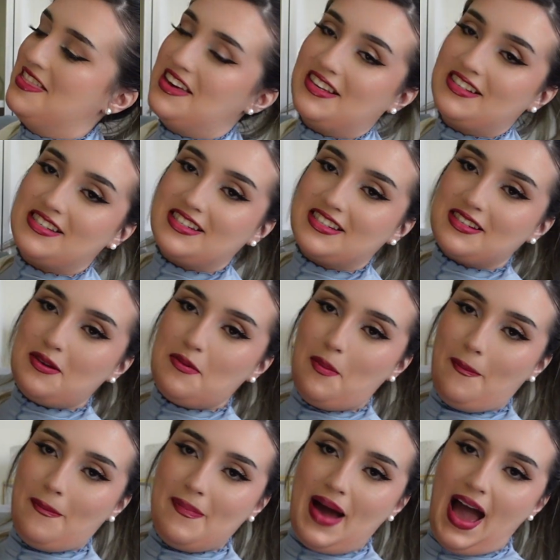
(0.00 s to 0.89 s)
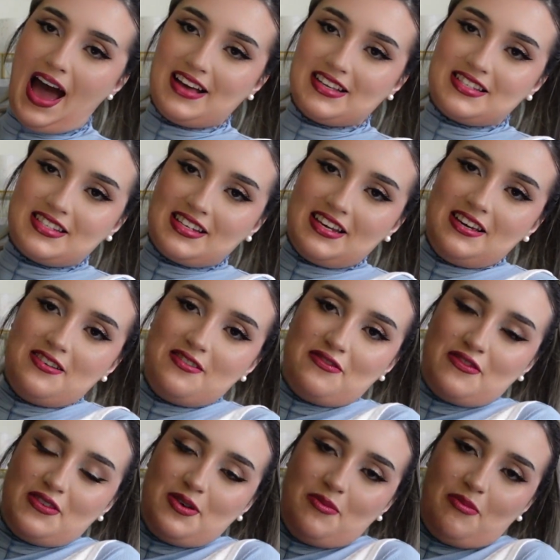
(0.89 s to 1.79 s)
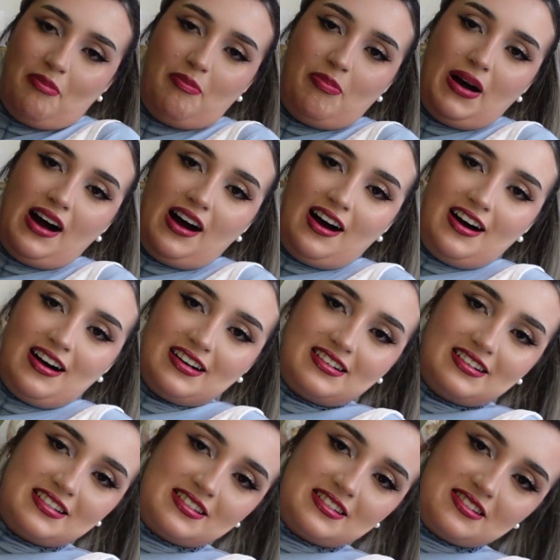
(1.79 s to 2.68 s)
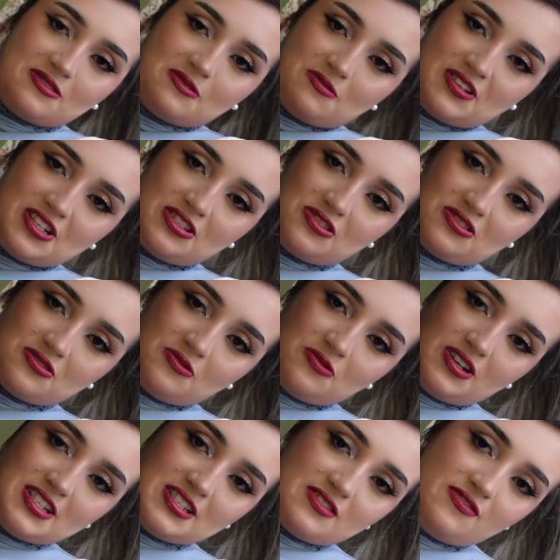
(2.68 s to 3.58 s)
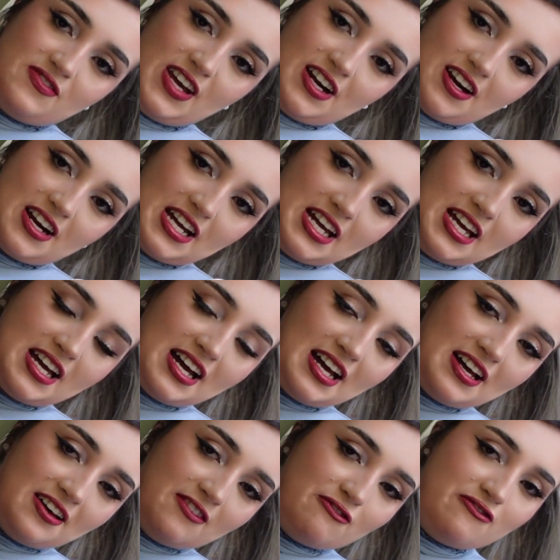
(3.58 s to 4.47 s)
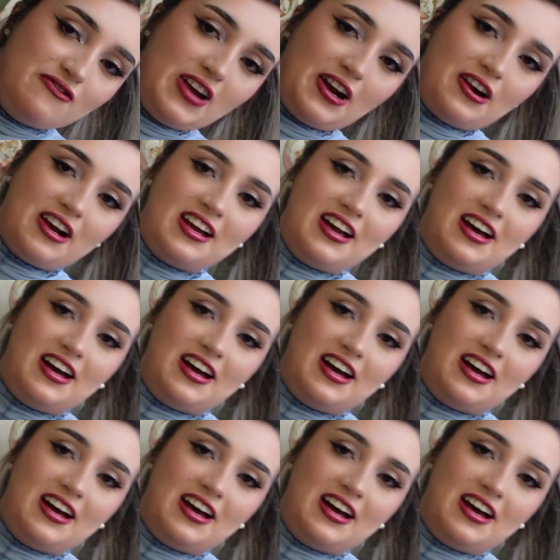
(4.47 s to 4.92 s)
this massive box, which was very, very